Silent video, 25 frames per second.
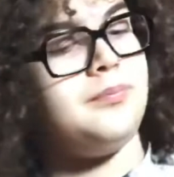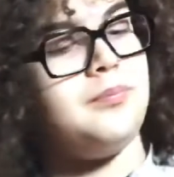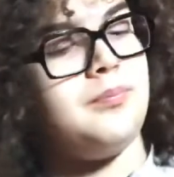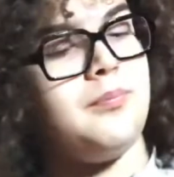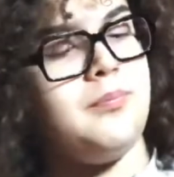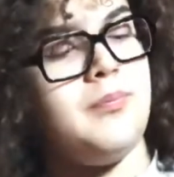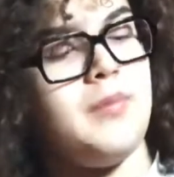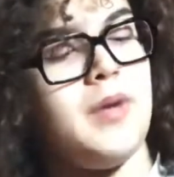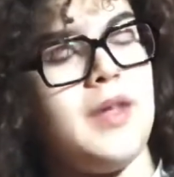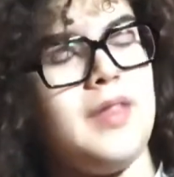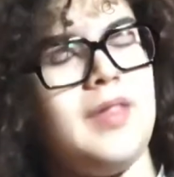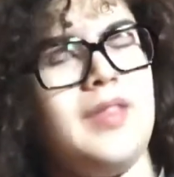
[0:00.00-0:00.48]

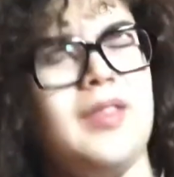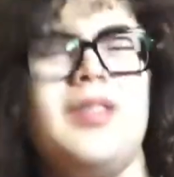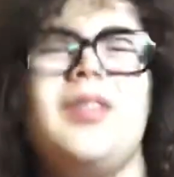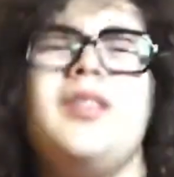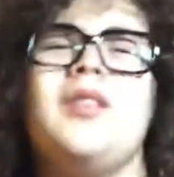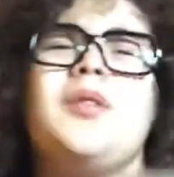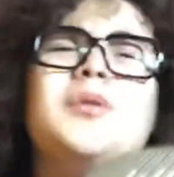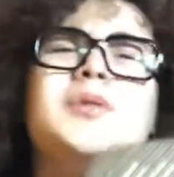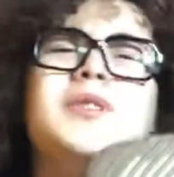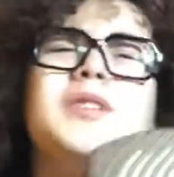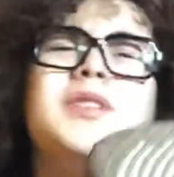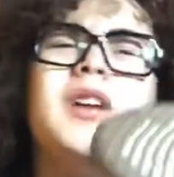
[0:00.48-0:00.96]
And there
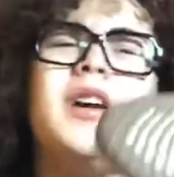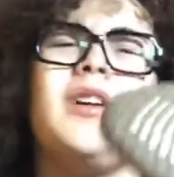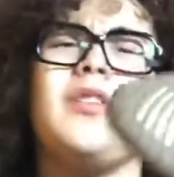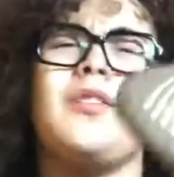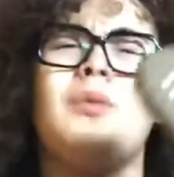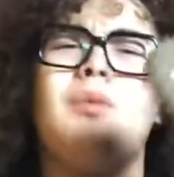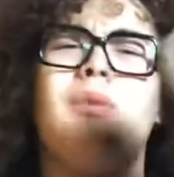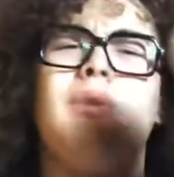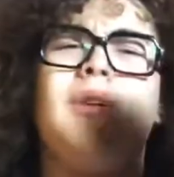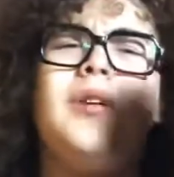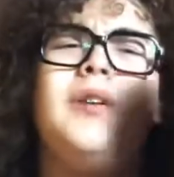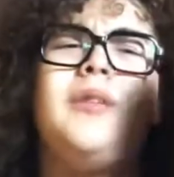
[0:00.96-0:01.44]
was another
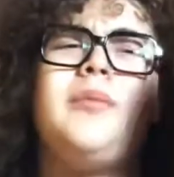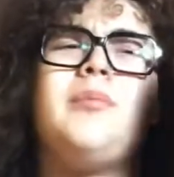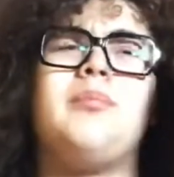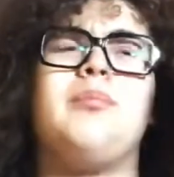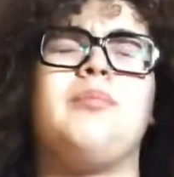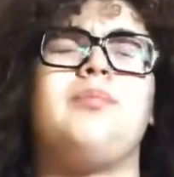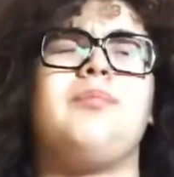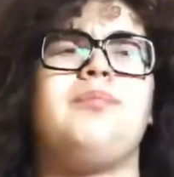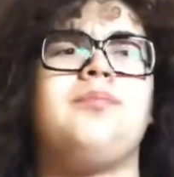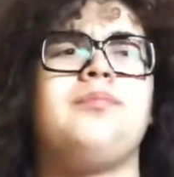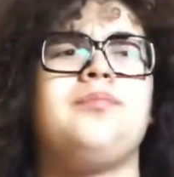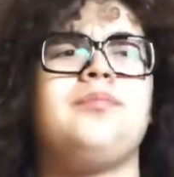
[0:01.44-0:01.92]
one.
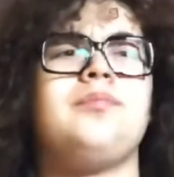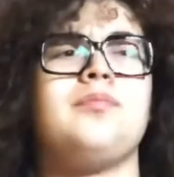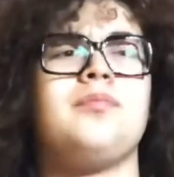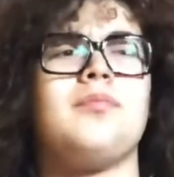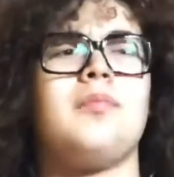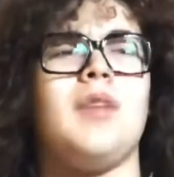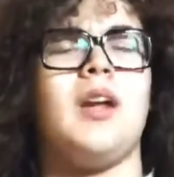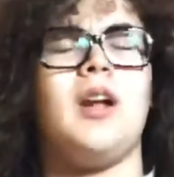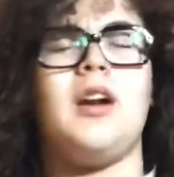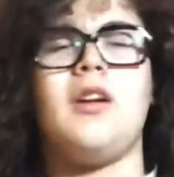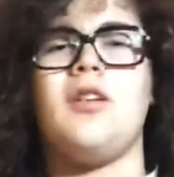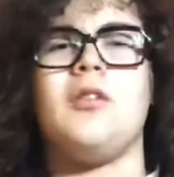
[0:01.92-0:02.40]

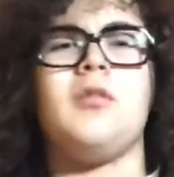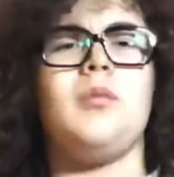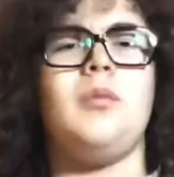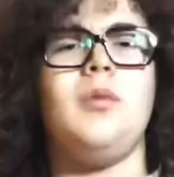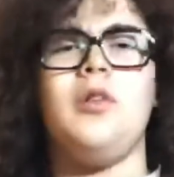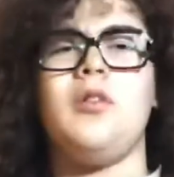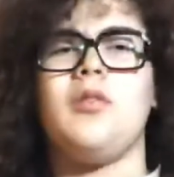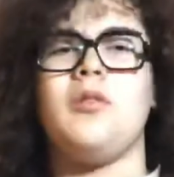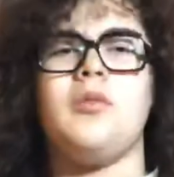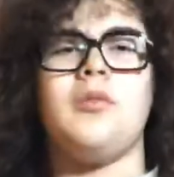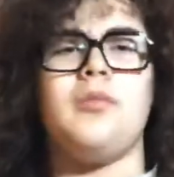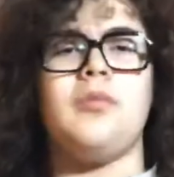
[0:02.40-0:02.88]
I don't
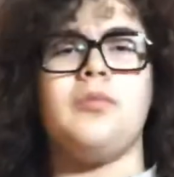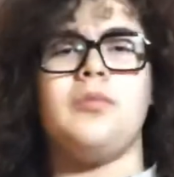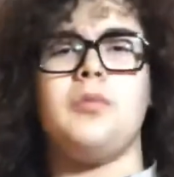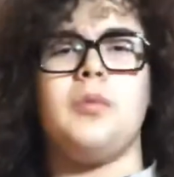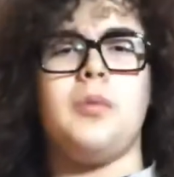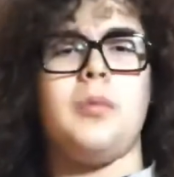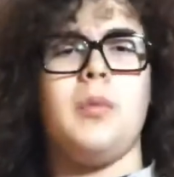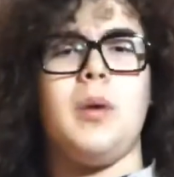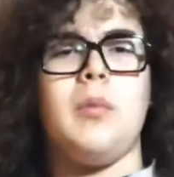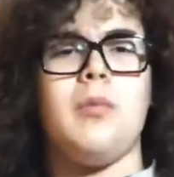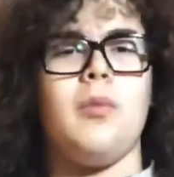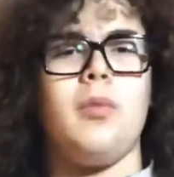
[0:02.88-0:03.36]
really
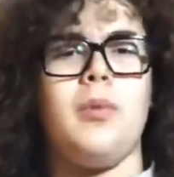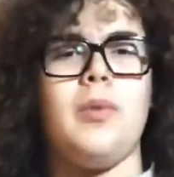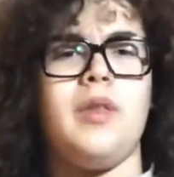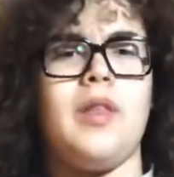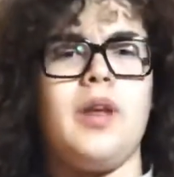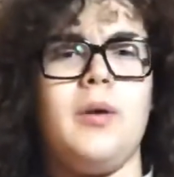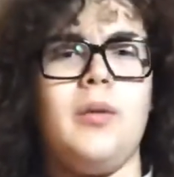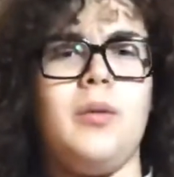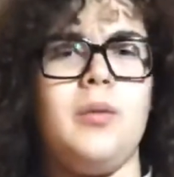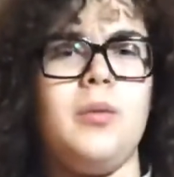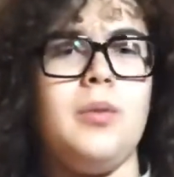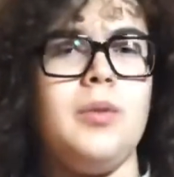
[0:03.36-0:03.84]
remember what that
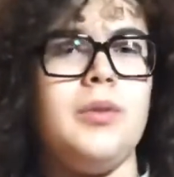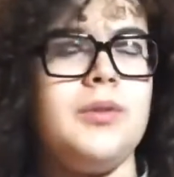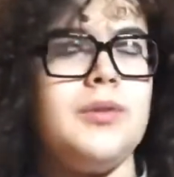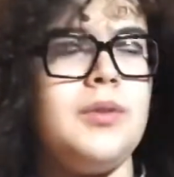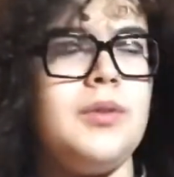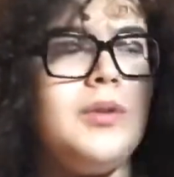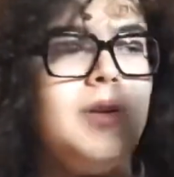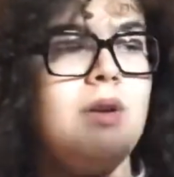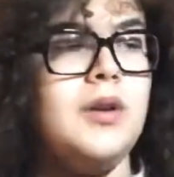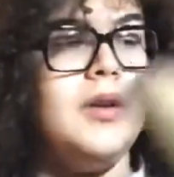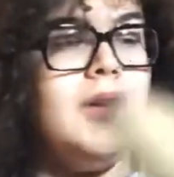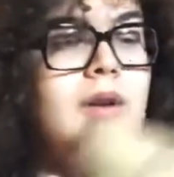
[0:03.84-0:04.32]
one was.
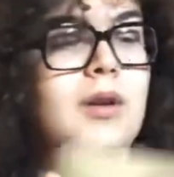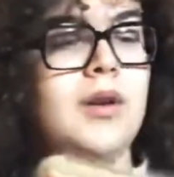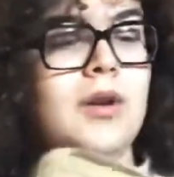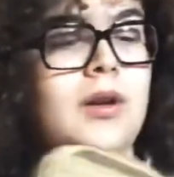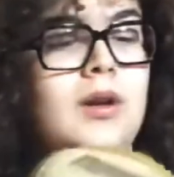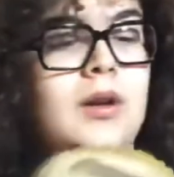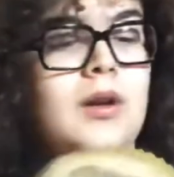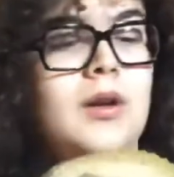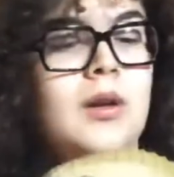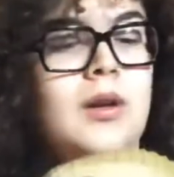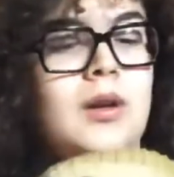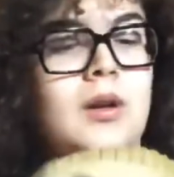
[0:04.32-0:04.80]

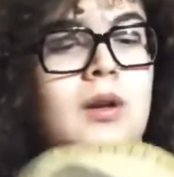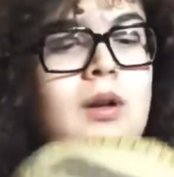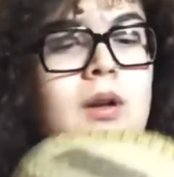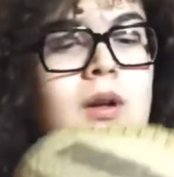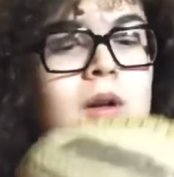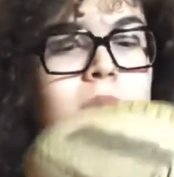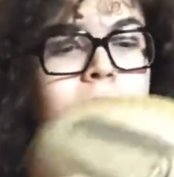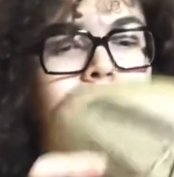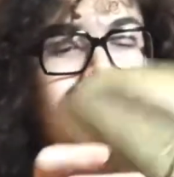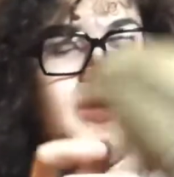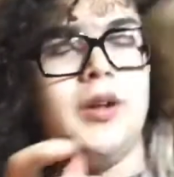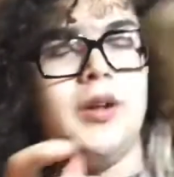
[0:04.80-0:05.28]

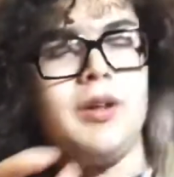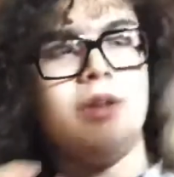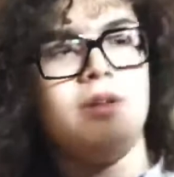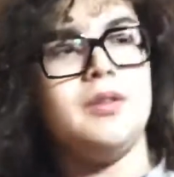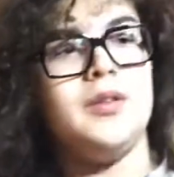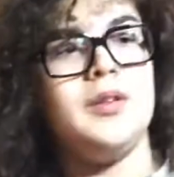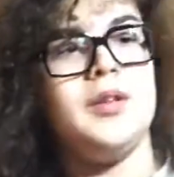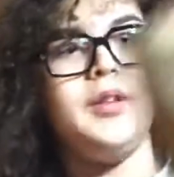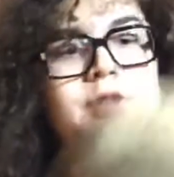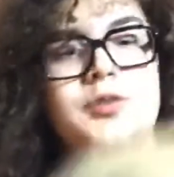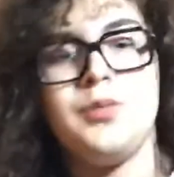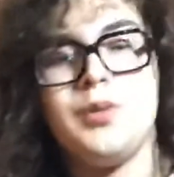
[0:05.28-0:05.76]
But
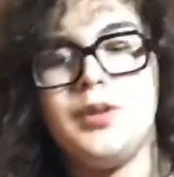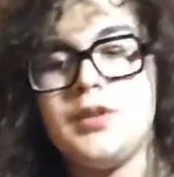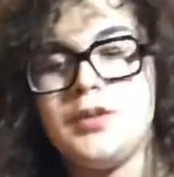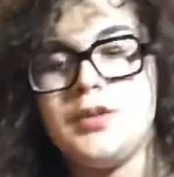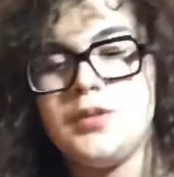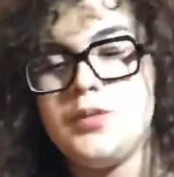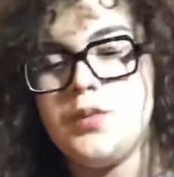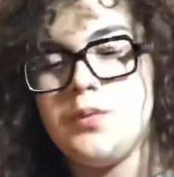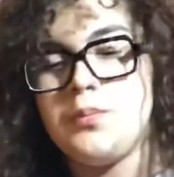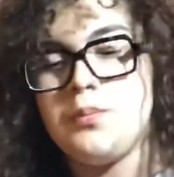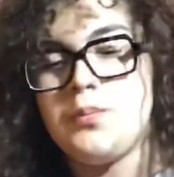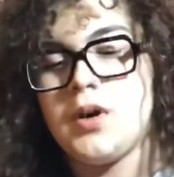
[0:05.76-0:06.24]
these ones
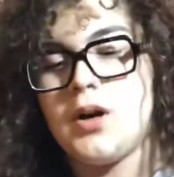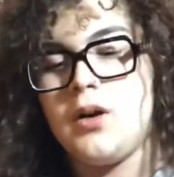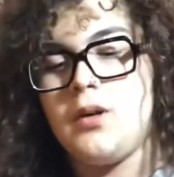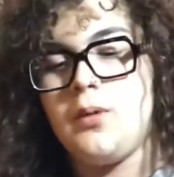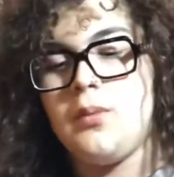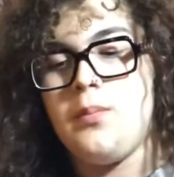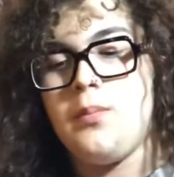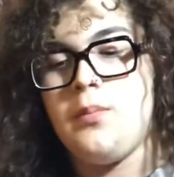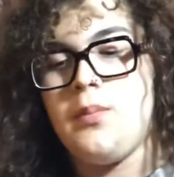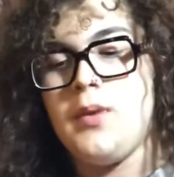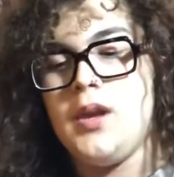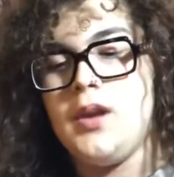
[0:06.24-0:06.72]
would probably
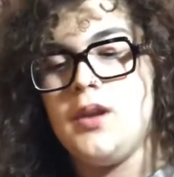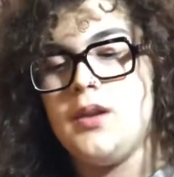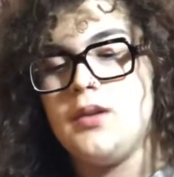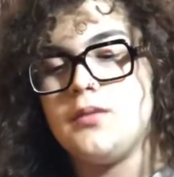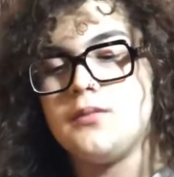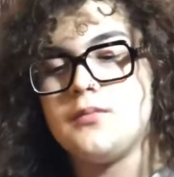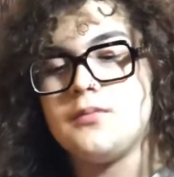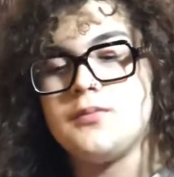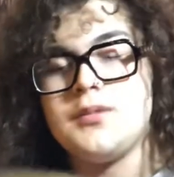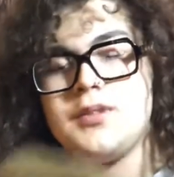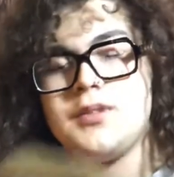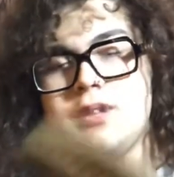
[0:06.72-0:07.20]
be
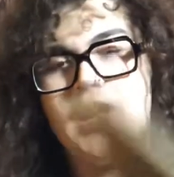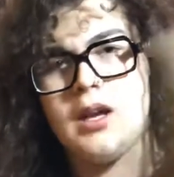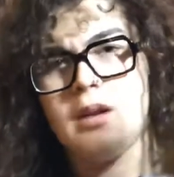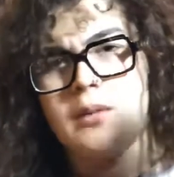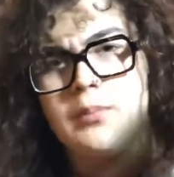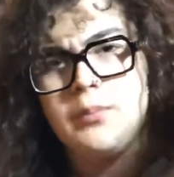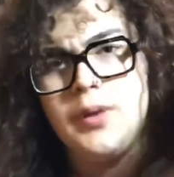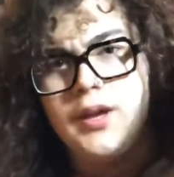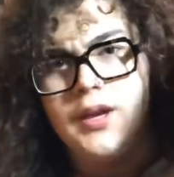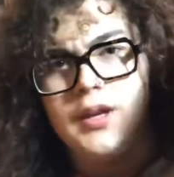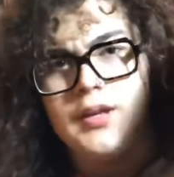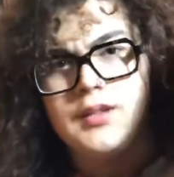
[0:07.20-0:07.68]
second
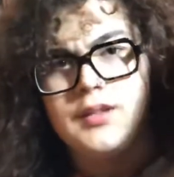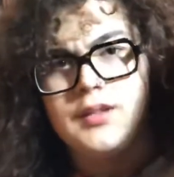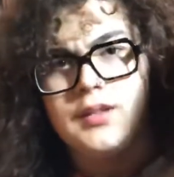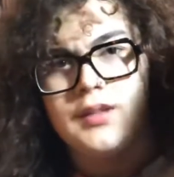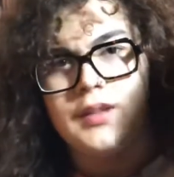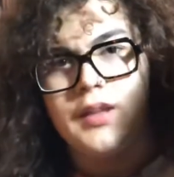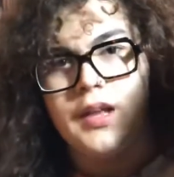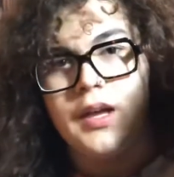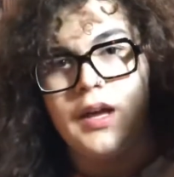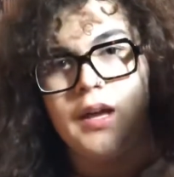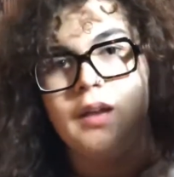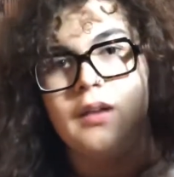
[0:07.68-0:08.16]
place in
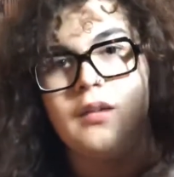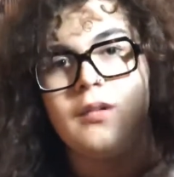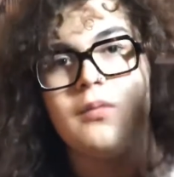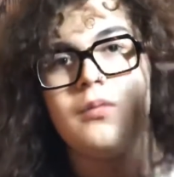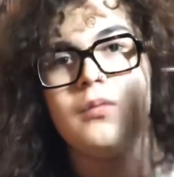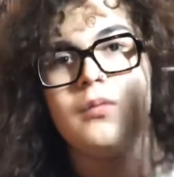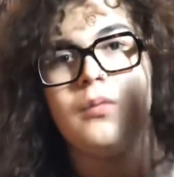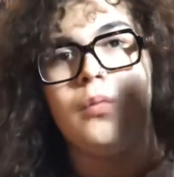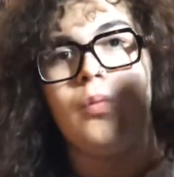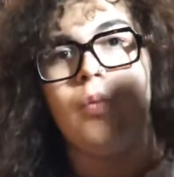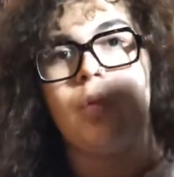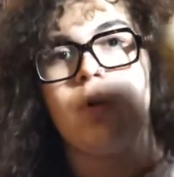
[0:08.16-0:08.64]
that
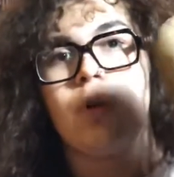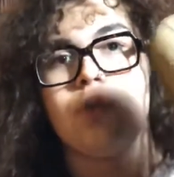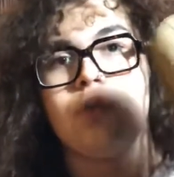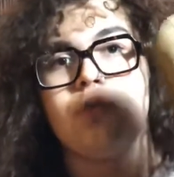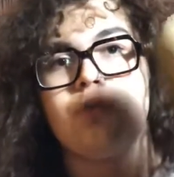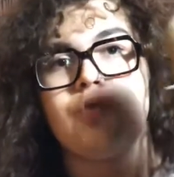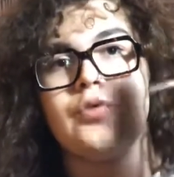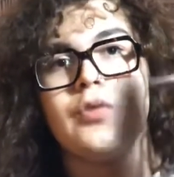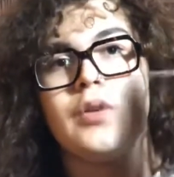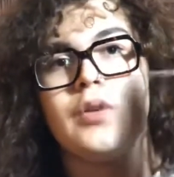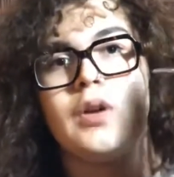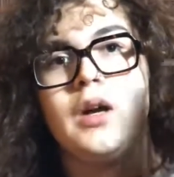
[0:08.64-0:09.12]
world
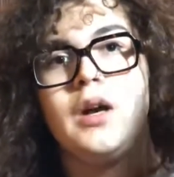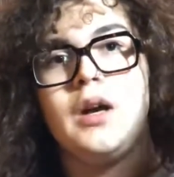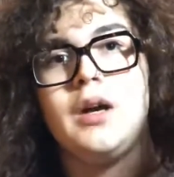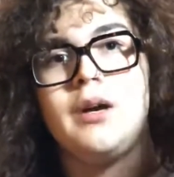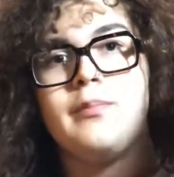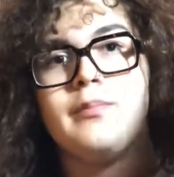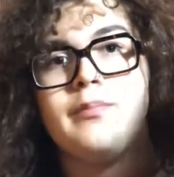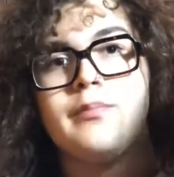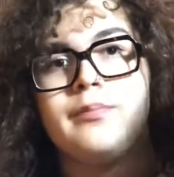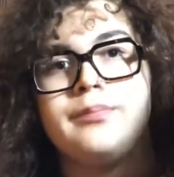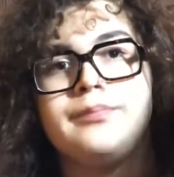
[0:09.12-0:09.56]
drop.